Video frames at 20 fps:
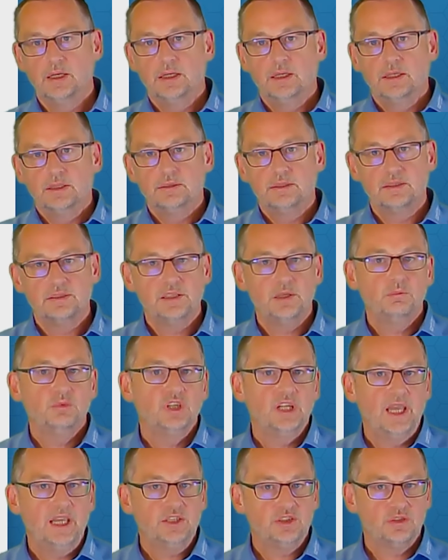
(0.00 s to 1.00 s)
The
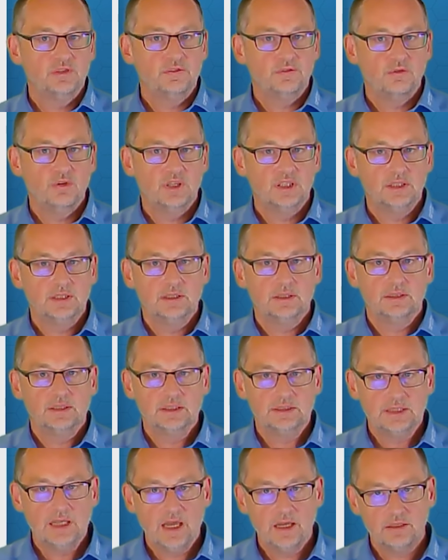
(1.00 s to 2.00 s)
simulation for the
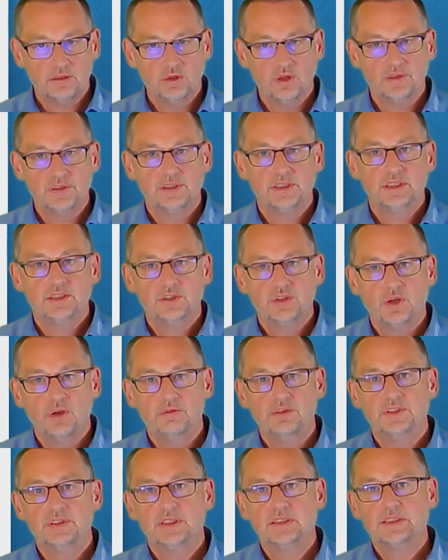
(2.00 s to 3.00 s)
diagnostic
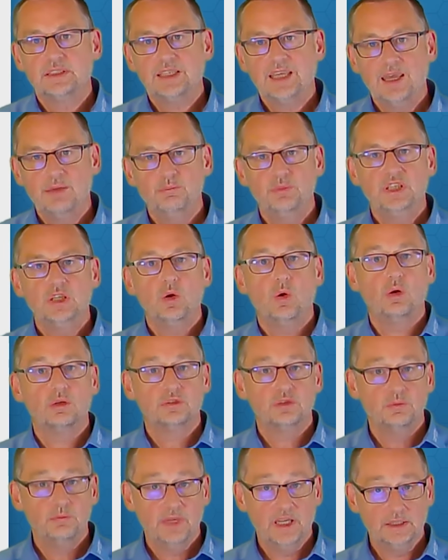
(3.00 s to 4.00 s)
services can be
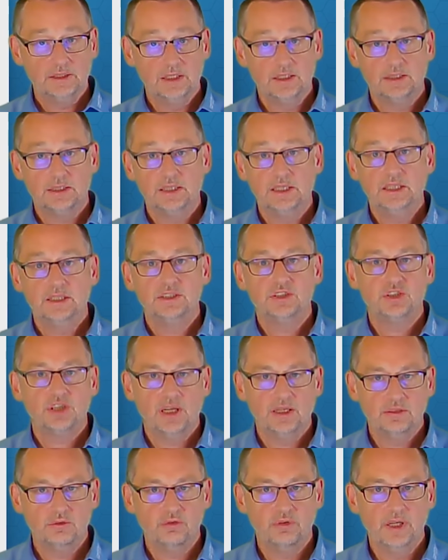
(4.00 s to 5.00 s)
automatically
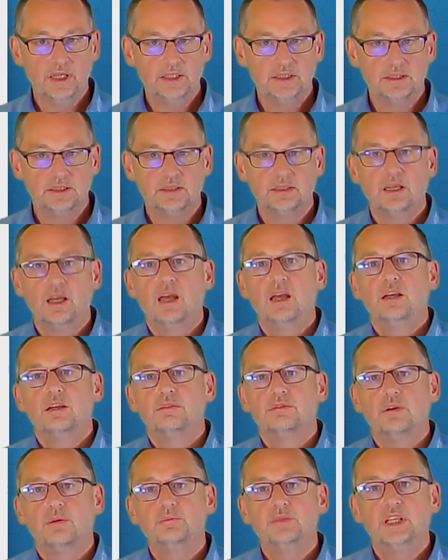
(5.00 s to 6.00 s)
generated
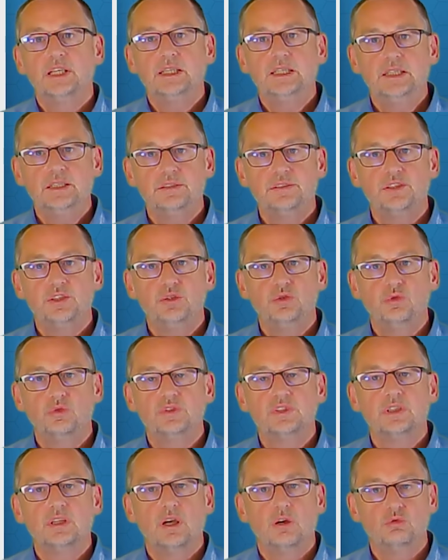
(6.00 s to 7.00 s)
from the
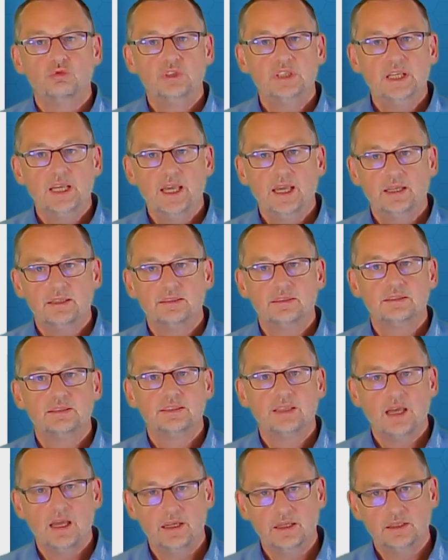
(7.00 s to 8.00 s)
ECU's ODX
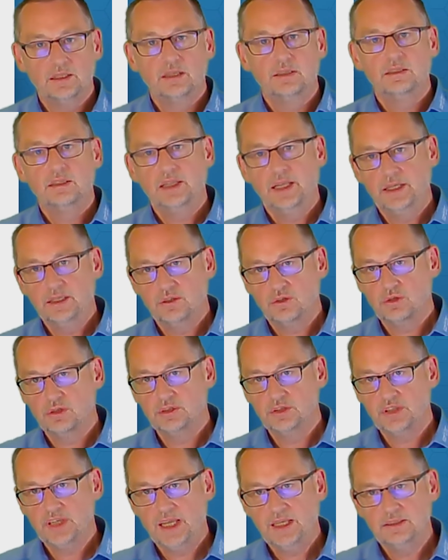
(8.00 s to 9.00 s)
diag layer
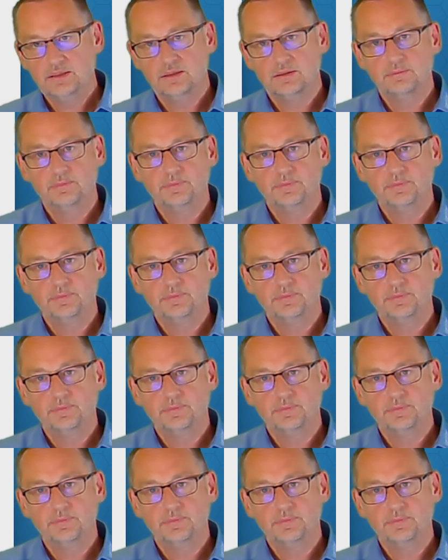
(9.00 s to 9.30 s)
container.